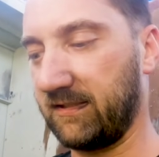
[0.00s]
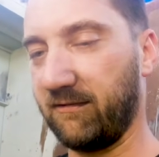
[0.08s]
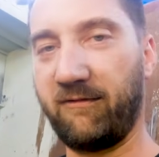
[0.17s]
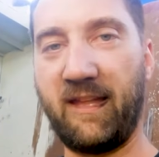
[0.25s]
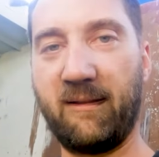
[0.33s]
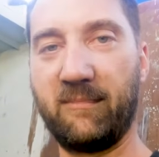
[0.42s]
got
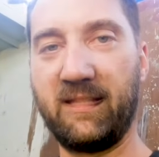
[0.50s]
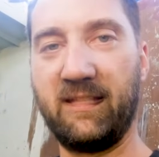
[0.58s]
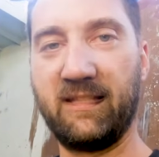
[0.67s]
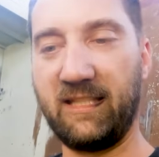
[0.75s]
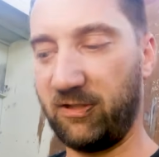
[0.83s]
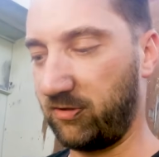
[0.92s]
some family
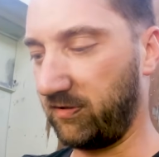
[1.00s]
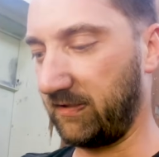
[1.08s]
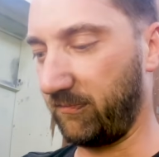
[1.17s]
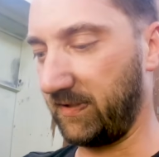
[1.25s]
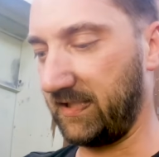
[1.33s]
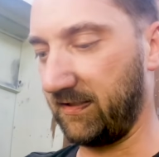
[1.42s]
issues
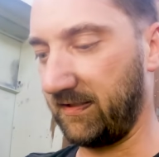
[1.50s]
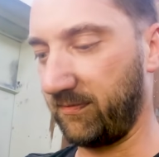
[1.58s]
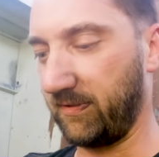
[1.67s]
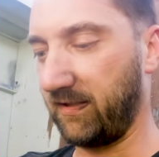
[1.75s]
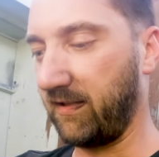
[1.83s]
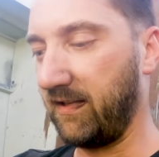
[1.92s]
that we're
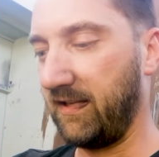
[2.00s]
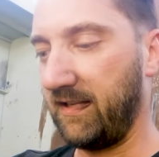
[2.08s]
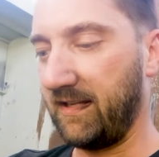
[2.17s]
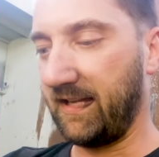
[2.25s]
dealing with.